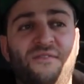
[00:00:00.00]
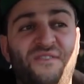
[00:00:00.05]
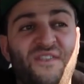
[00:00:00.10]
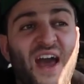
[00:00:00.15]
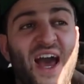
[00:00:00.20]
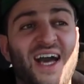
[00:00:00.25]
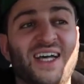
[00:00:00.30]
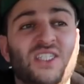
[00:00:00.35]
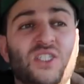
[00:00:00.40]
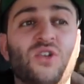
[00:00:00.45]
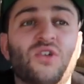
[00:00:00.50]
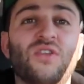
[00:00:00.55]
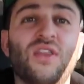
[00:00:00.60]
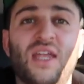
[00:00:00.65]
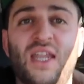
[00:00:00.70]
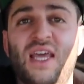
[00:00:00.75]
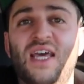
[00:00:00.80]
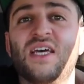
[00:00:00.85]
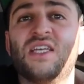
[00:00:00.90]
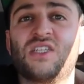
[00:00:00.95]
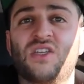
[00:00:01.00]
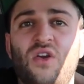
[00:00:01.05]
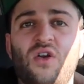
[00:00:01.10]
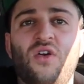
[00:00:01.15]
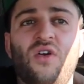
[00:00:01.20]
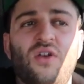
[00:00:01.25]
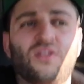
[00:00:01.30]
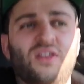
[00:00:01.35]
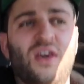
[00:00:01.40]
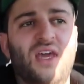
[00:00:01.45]
faster than his
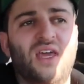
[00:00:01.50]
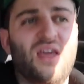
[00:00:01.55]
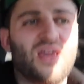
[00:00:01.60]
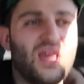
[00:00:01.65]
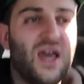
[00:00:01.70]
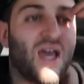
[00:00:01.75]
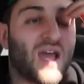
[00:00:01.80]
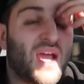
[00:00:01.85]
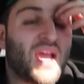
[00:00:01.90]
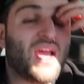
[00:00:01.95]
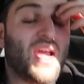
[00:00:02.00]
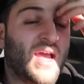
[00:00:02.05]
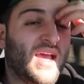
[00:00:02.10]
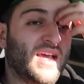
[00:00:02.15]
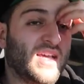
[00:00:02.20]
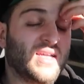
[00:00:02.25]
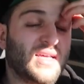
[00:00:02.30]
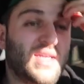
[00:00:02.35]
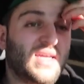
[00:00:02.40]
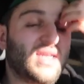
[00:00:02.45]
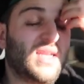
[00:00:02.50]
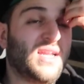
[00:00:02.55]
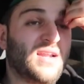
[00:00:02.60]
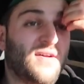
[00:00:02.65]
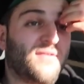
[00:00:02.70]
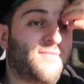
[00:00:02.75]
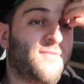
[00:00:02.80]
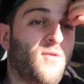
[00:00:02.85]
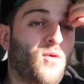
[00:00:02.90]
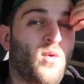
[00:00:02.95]
currently. He did
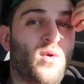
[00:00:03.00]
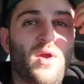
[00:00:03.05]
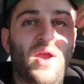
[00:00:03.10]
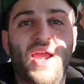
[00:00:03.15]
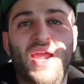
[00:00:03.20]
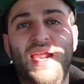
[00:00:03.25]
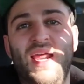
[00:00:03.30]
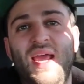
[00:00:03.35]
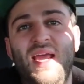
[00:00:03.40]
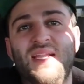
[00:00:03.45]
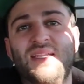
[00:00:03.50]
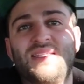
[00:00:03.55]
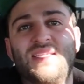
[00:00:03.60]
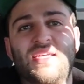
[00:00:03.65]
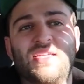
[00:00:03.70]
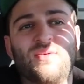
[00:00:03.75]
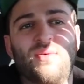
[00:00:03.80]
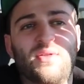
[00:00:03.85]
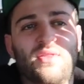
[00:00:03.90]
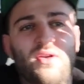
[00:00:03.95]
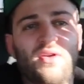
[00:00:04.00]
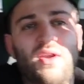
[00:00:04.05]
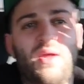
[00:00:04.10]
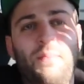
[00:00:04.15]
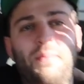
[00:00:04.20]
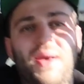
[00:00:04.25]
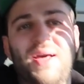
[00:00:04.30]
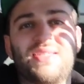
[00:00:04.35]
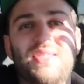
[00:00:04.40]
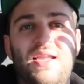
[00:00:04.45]
a 4.88 60-130
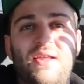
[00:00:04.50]
at best.